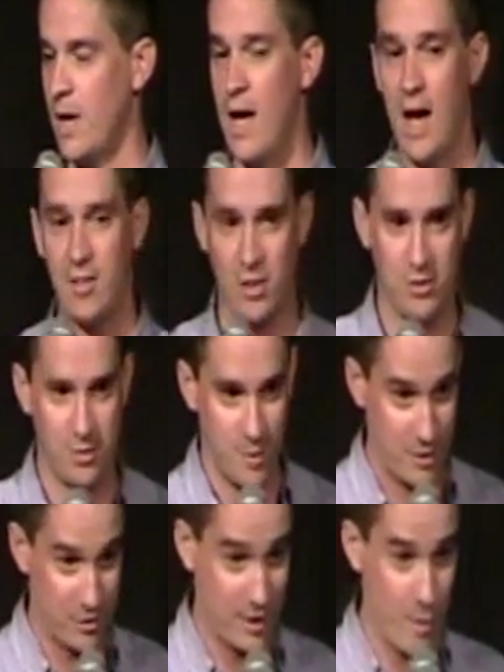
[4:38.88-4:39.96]

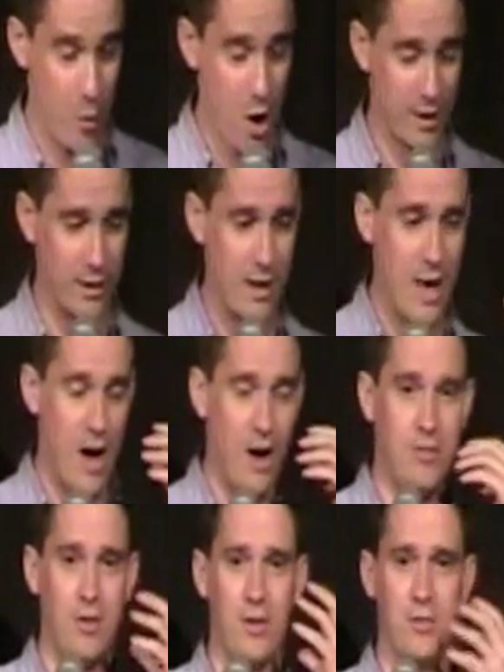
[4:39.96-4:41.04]
As I kept walking, I
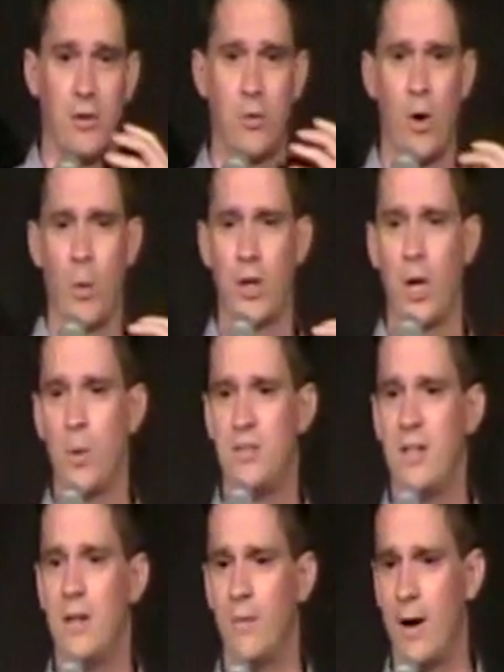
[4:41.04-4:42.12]
started to grow a
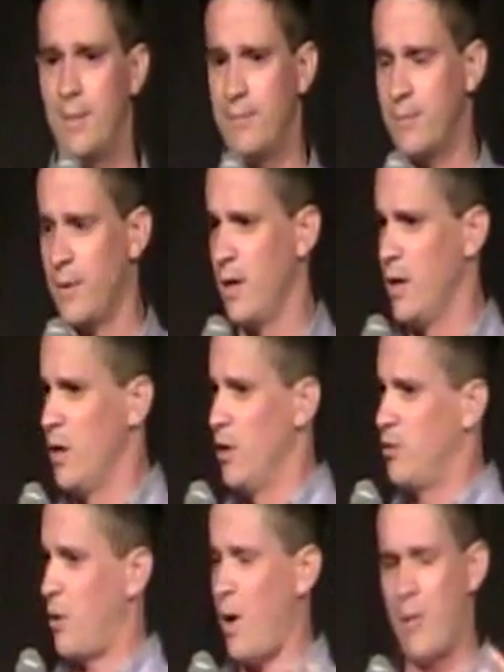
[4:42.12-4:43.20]
goatee, right?
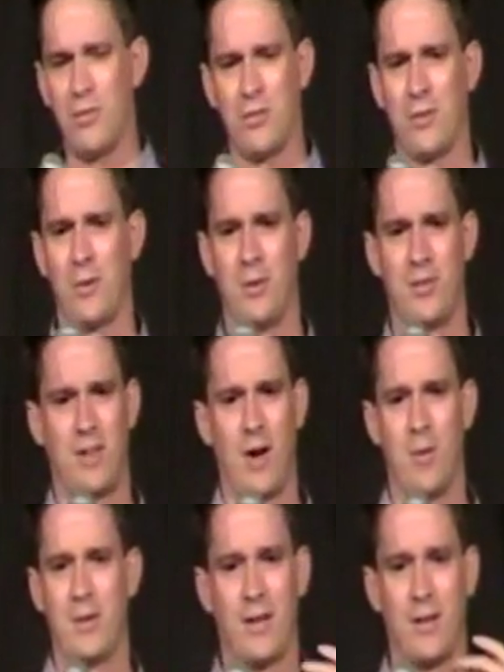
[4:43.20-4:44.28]
So I was a little bit
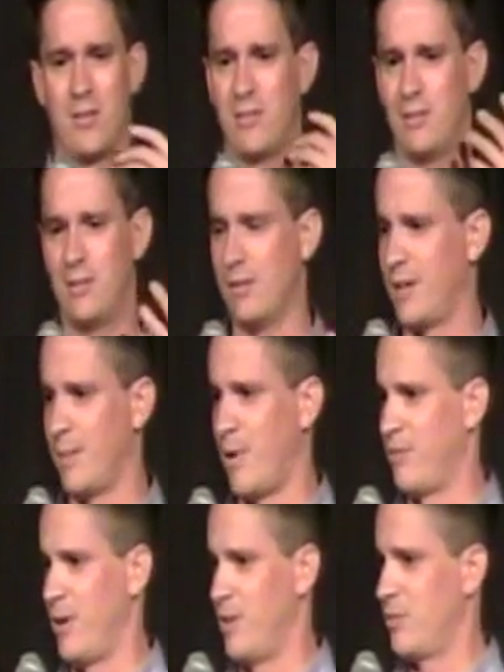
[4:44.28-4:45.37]
scared because, look at my
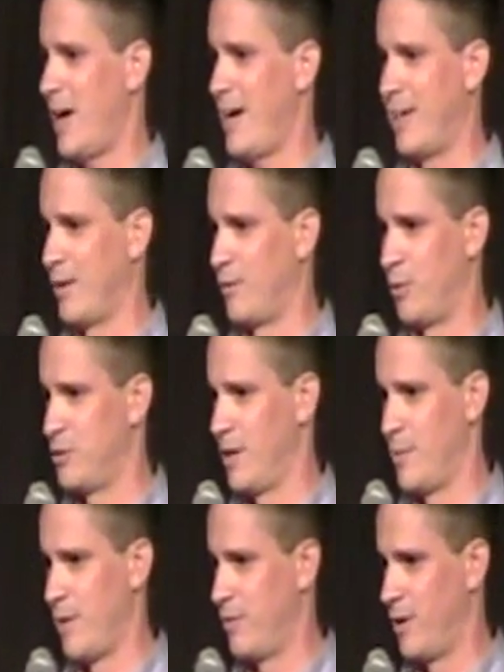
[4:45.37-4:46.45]
face, I can't grow shit on
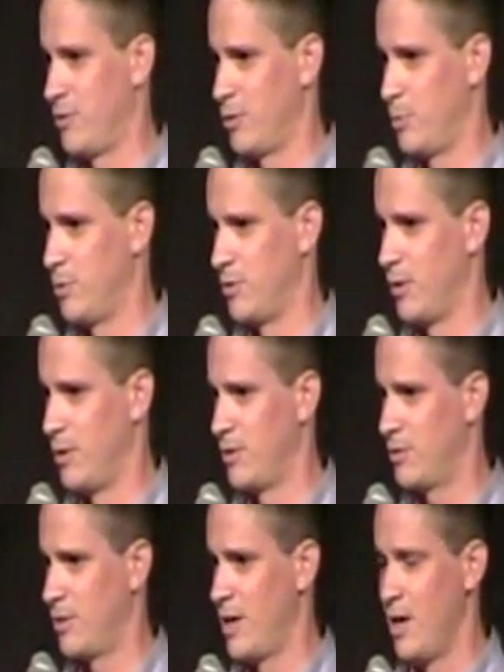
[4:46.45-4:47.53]
my face, let's be
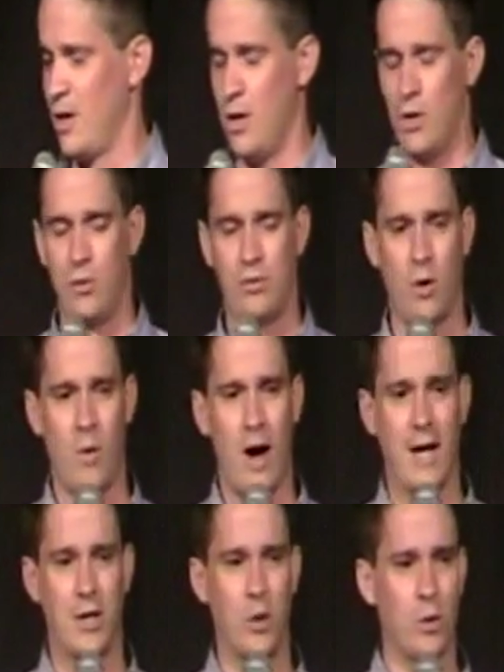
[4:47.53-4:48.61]
serious. So
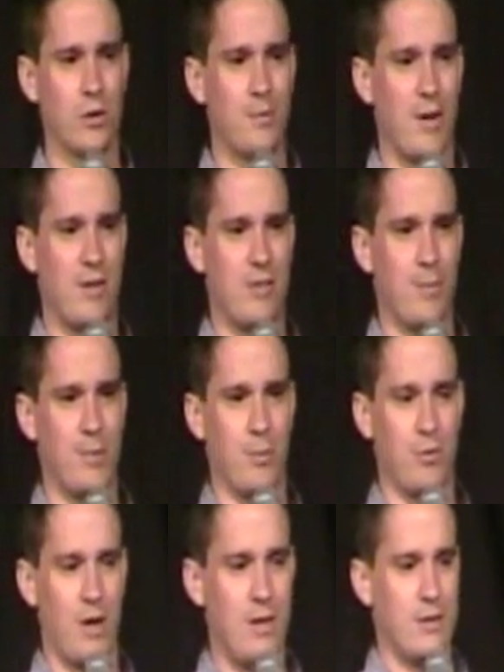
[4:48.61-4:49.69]
I Googled my symptoms,
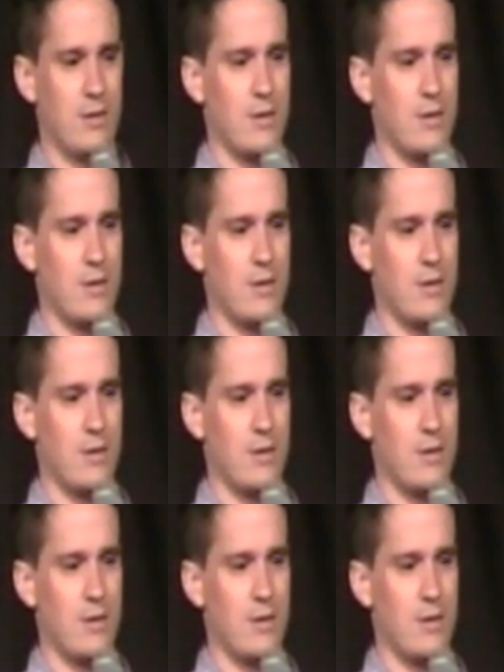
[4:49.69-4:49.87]
right?